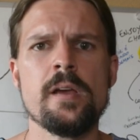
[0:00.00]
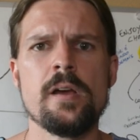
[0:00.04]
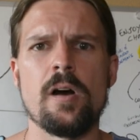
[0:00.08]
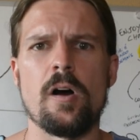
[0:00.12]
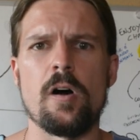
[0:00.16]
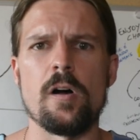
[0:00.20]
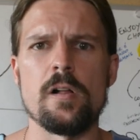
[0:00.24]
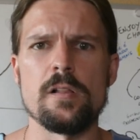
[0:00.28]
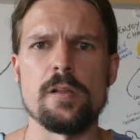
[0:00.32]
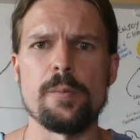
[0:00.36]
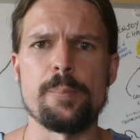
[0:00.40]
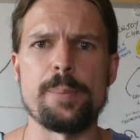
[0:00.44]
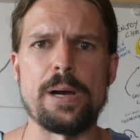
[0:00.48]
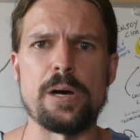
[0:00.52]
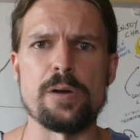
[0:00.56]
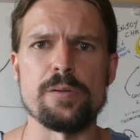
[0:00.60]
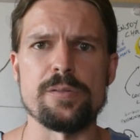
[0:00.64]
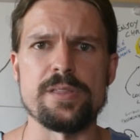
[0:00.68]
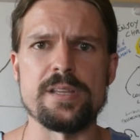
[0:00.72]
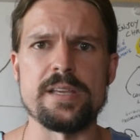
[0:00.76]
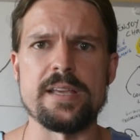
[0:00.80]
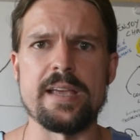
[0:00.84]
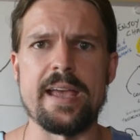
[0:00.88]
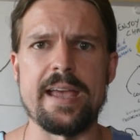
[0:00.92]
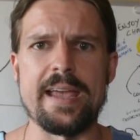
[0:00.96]
all about
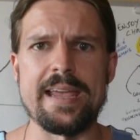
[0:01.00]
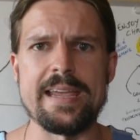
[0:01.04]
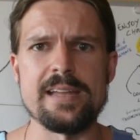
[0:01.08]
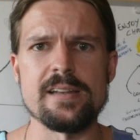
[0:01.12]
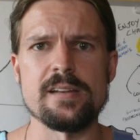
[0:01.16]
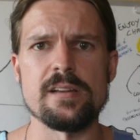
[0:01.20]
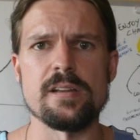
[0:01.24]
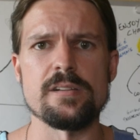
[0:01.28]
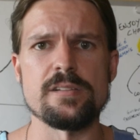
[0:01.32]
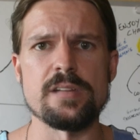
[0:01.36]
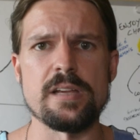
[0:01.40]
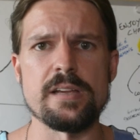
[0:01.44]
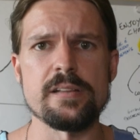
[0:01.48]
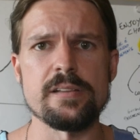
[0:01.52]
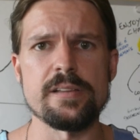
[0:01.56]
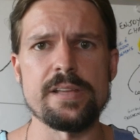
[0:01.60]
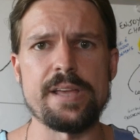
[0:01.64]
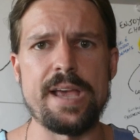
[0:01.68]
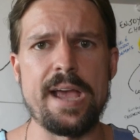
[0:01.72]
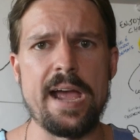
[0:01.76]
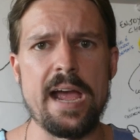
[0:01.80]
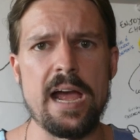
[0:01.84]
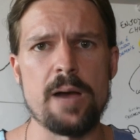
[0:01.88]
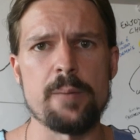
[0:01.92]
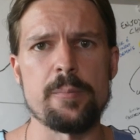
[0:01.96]
the 8 daily
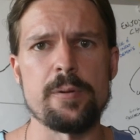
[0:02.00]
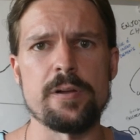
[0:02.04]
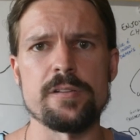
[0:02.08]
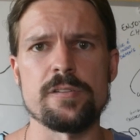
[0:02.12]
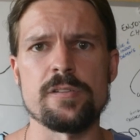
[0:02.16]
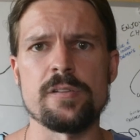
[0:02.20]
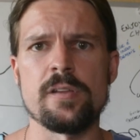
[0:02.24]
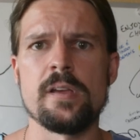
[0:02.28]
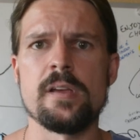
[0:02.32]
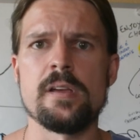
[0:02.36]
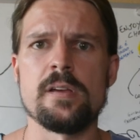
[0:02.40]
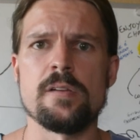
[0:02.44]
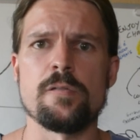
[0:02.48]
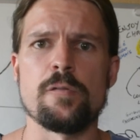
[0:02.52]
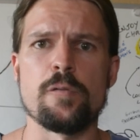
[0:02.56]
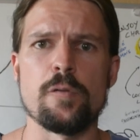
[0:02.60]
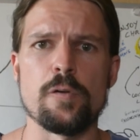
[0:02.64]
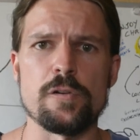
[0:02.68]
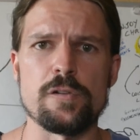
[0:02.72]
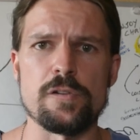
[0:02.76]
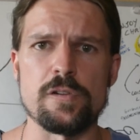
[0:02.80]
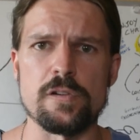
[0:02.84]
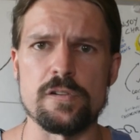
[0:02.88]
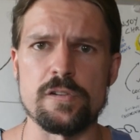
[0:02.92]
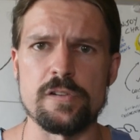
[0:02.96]
habits for
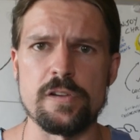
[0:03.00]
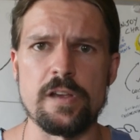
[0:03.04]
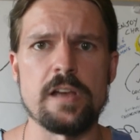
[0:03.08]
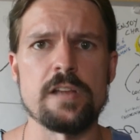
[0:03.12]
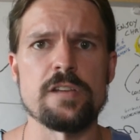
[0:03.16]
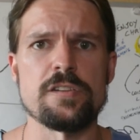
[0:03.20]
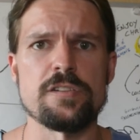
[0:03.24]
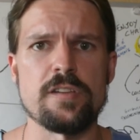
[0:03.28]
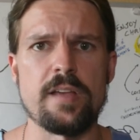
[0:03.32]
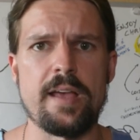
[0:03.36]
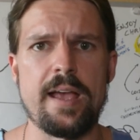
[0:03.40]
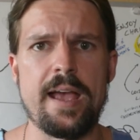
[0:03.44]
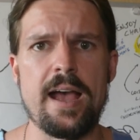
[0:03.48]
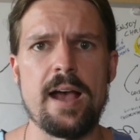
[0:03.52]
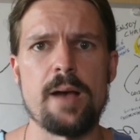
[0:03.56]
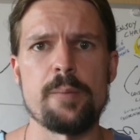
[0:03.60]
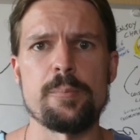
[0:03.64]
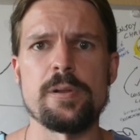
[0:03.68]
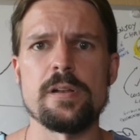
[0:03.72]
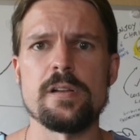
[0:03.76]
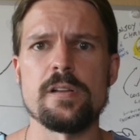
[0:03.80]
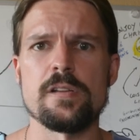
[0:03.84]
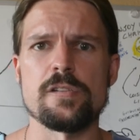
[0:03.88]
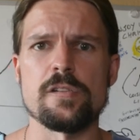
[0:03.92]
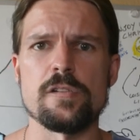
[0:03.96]
success,
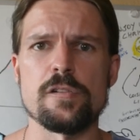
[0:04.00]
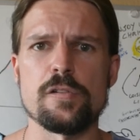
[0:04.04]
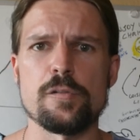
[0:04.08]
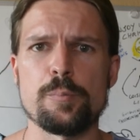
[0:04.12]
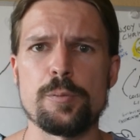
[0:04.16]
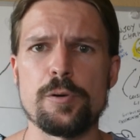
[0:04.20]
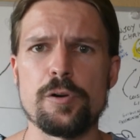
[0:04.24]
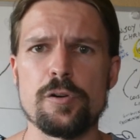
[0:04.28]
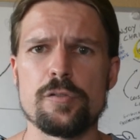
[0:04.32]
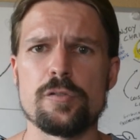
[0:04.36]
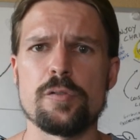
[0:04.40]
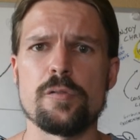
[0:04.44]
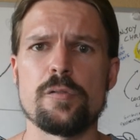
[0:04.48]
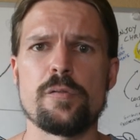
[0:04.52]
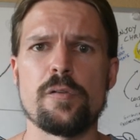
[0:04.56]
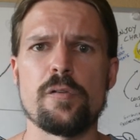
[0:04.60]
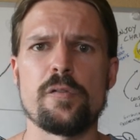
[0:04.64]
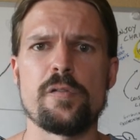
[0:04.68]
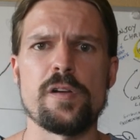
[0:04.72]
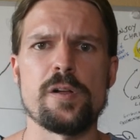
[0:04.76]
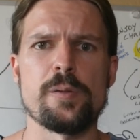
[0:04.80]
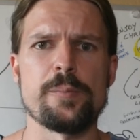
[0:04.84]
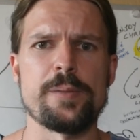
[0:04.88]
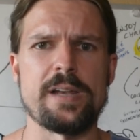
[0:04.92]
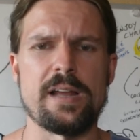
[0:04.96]
happiness, and spiritual
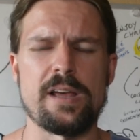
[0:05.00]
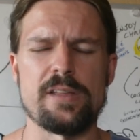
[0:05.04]
fulfillment.